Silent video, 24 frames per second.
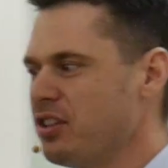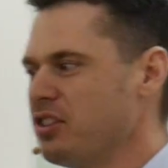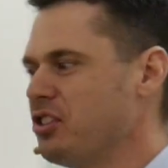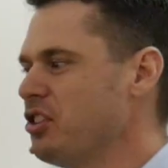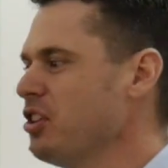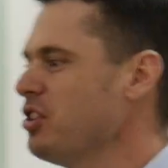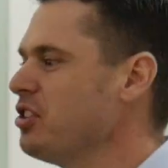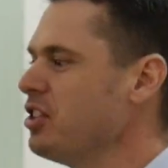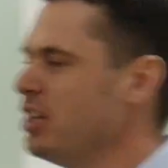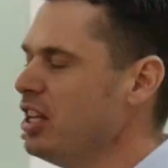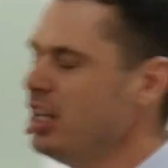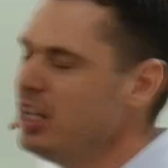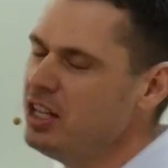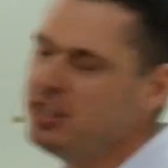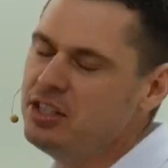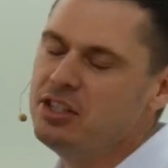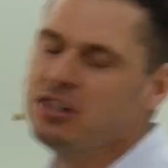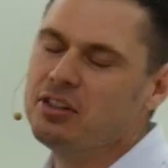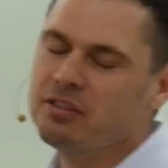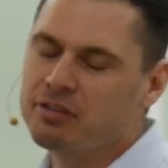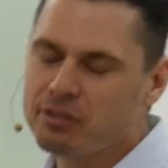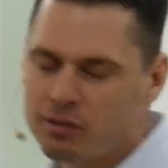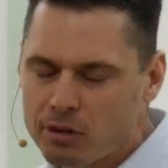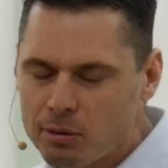it's just
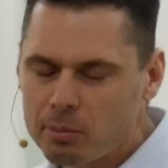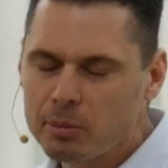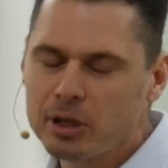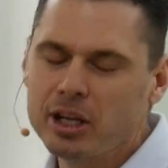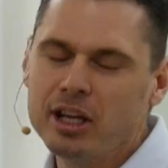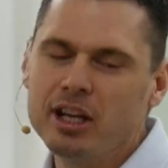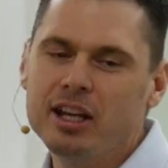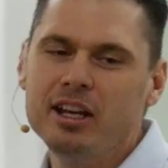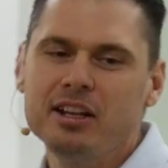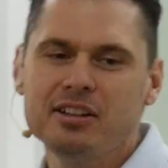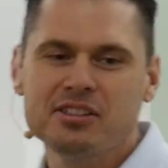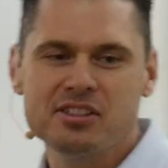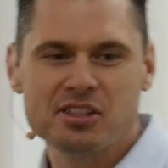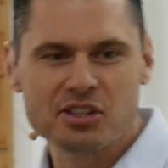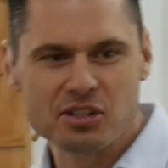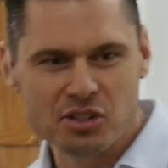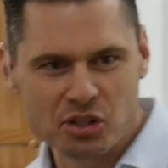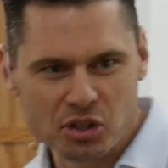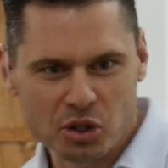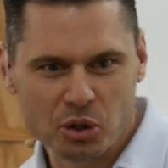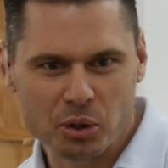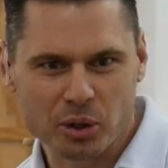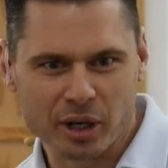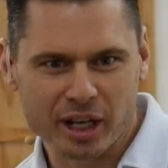easier for me to
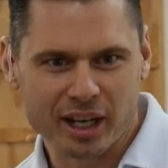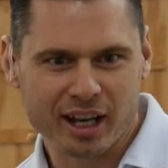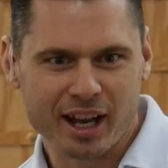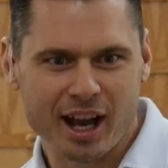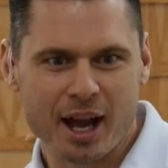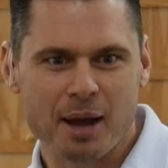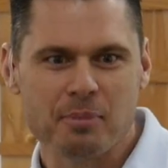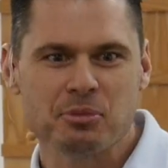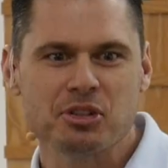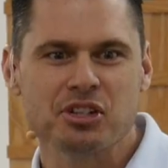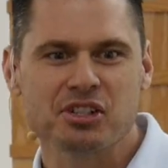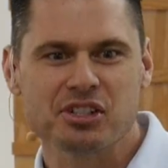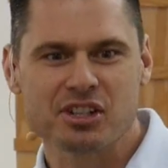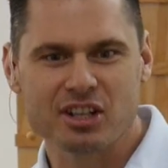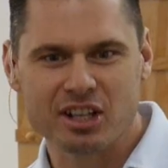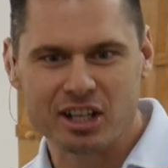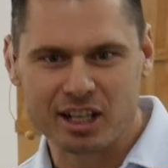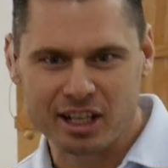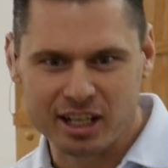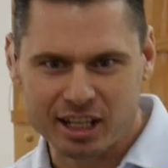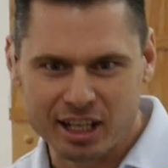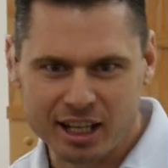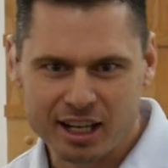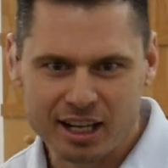do it. I'm just going
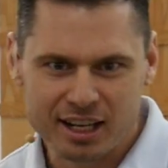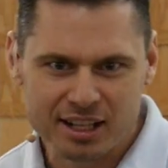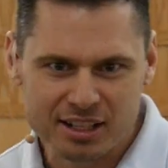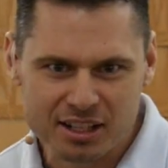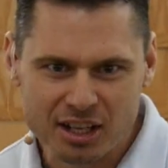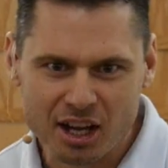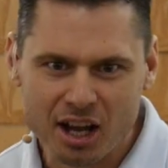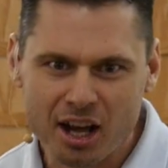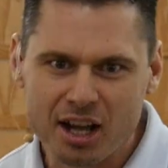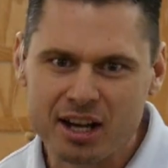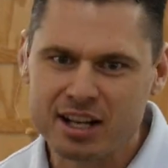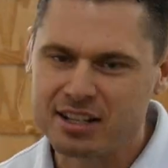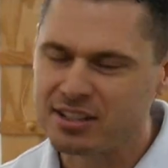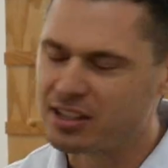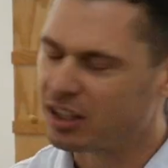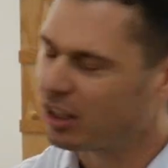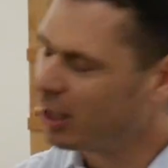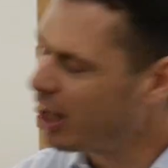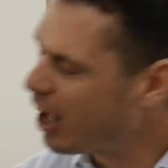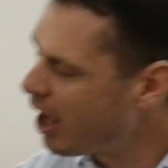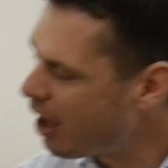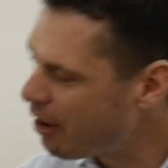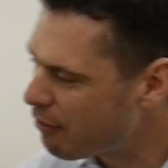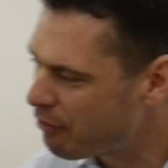to get it done. It's a
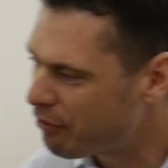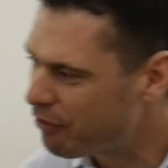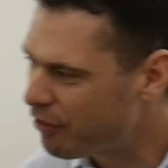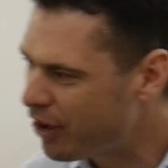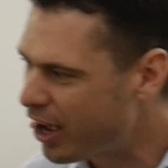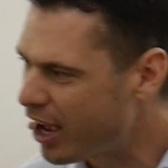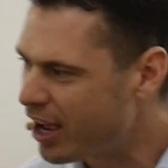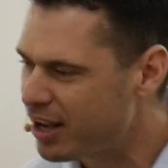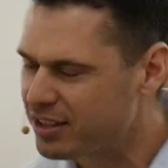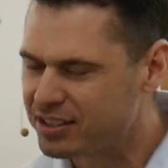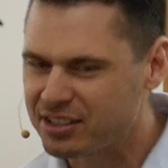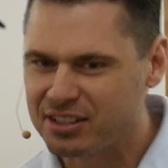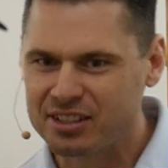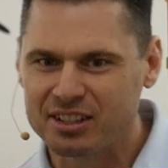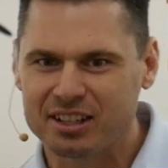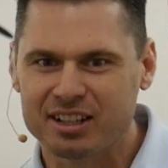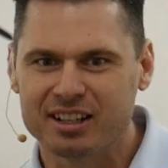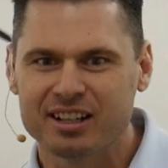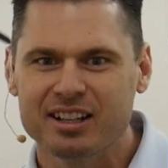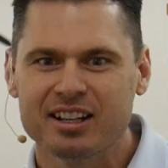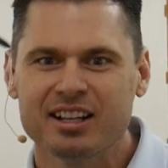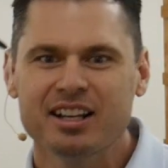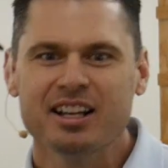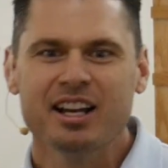lot
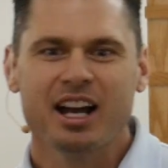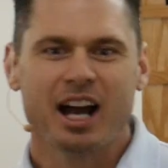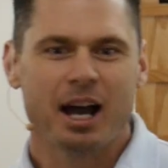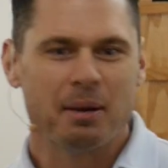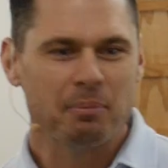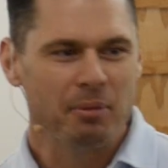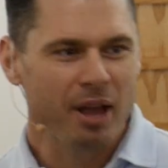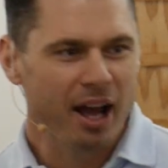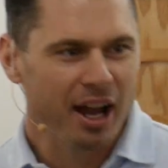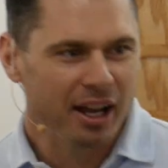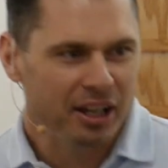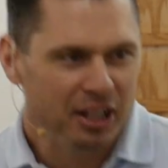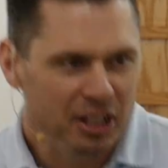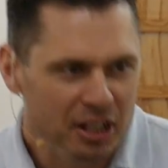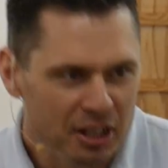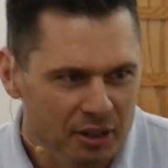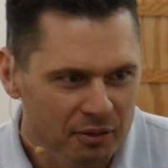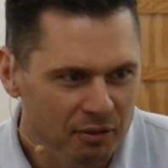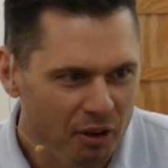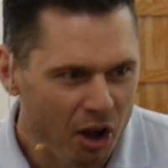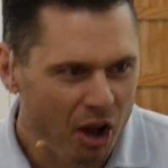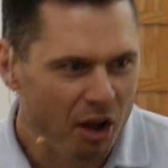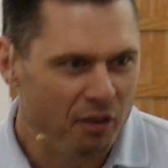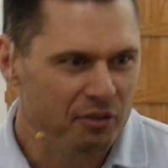faster. I'm not going to
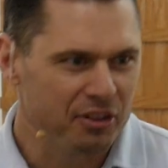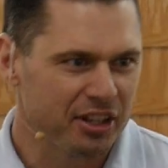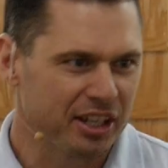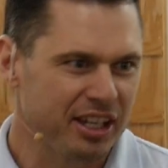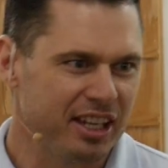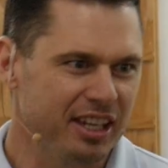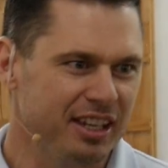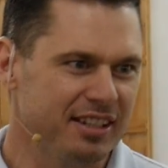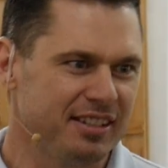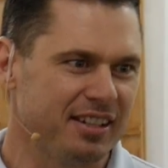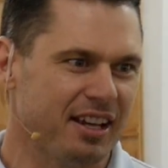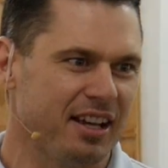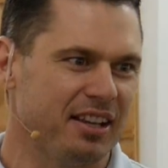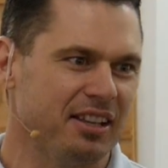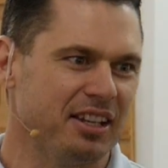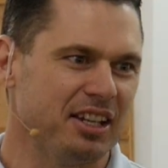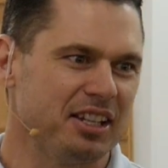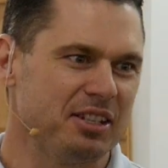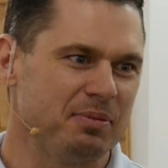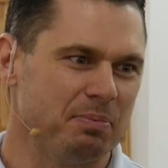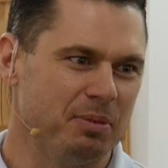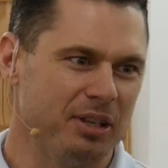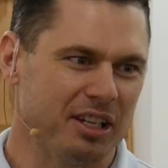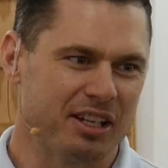involve the kids on
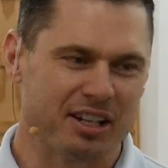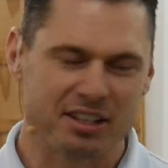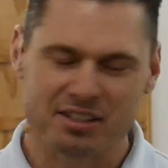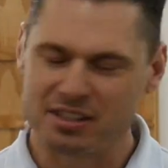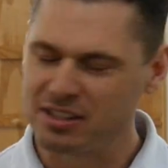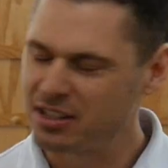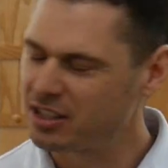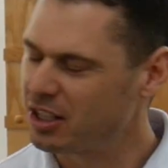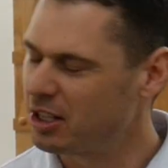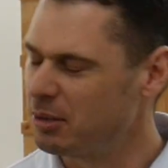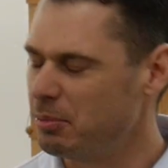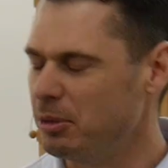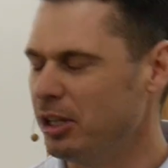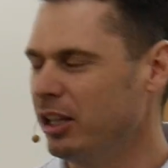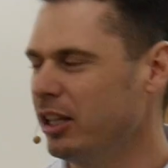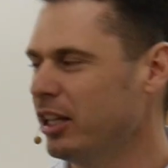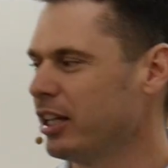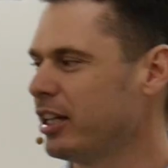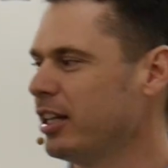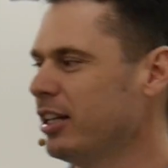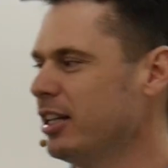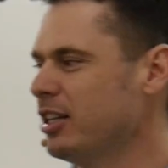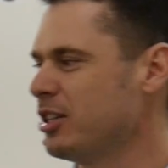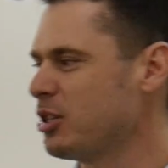this because it's going to be
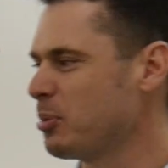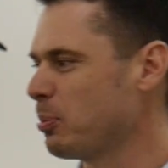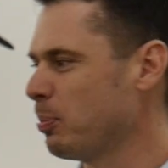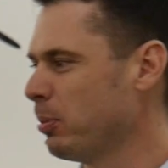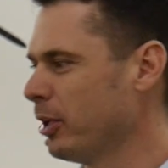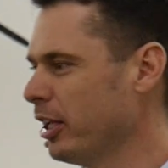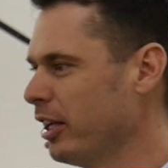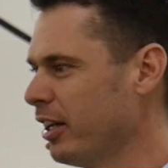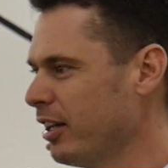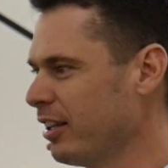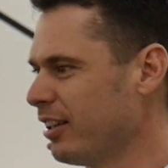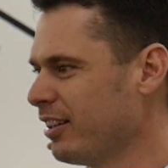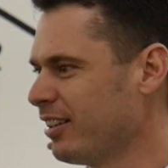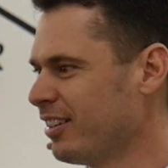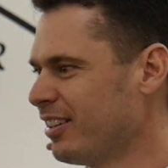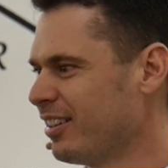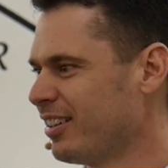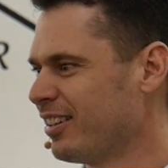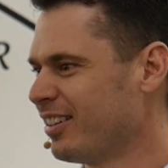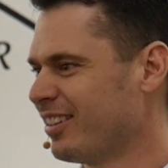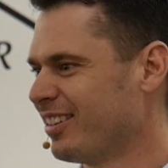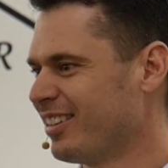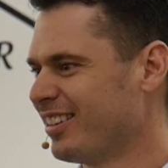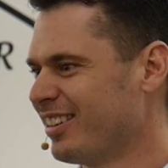lickety-split.
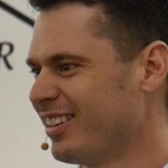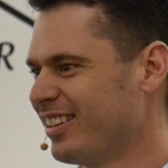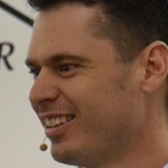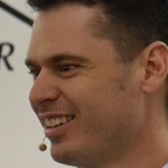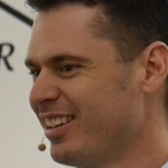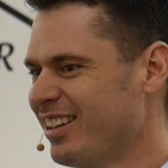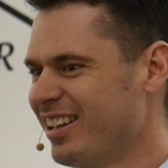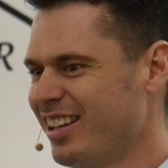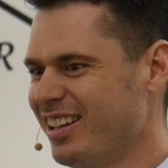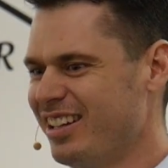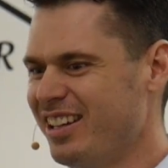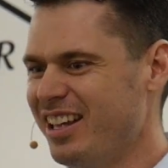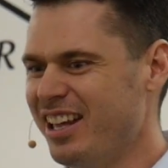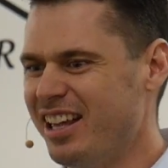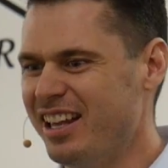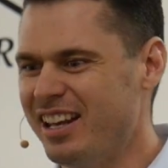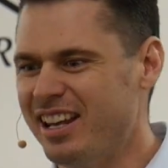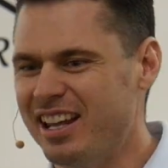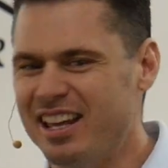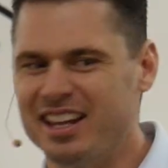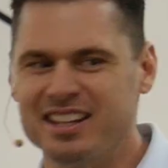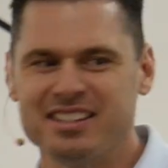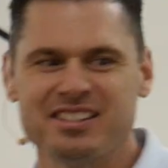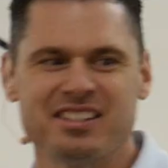
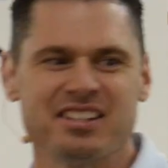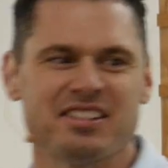And it's